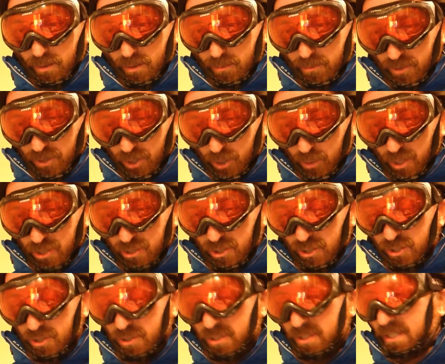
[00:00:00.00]
but the
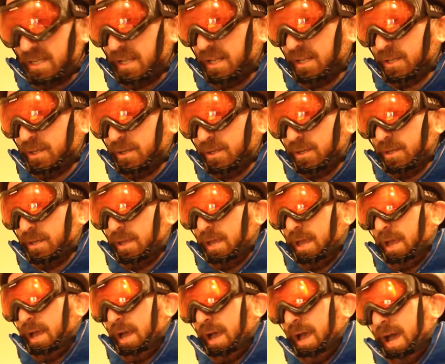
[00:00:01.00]
question does tell you
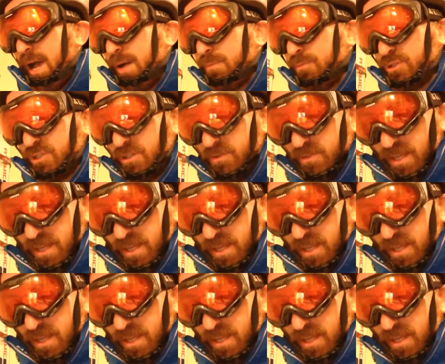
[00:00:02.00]
how much of